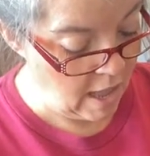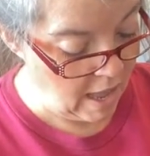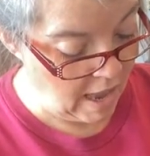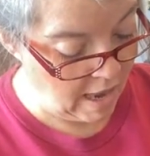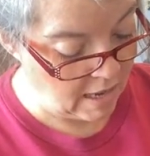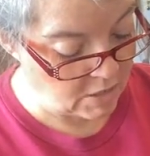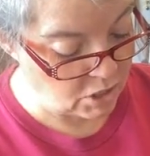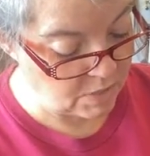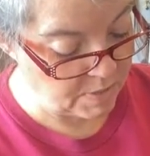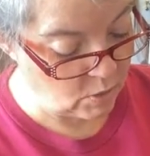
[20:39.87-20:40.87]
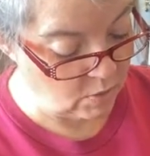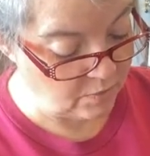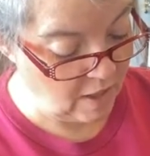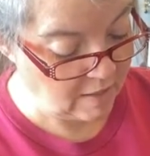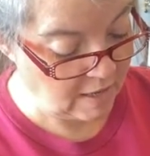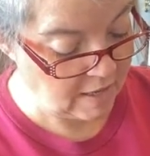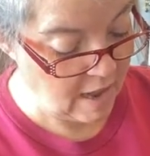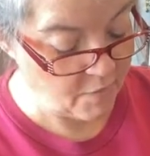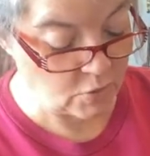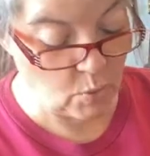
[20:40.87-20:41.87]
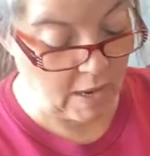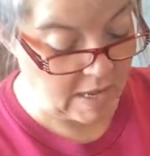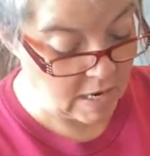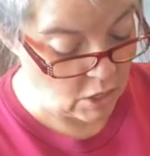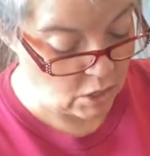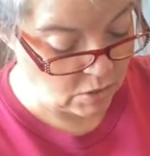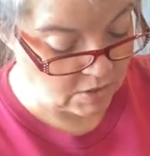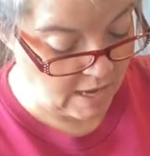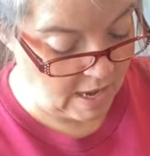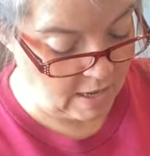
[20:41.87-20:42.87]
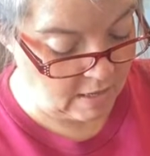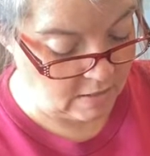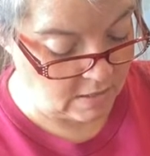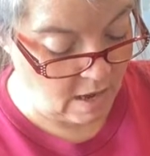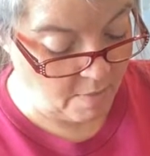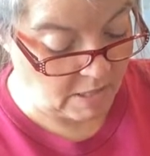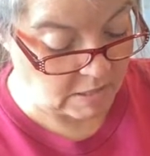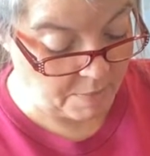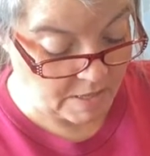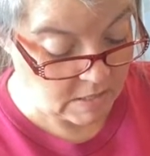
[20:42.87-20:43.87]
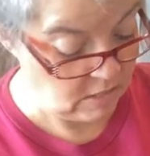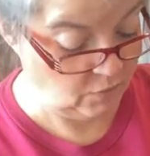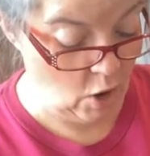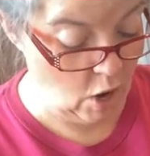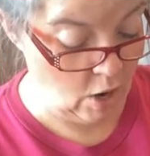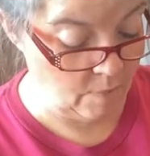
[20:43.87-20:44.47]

And she's been doing Fly Lady now for 20 years, and it's a business for her.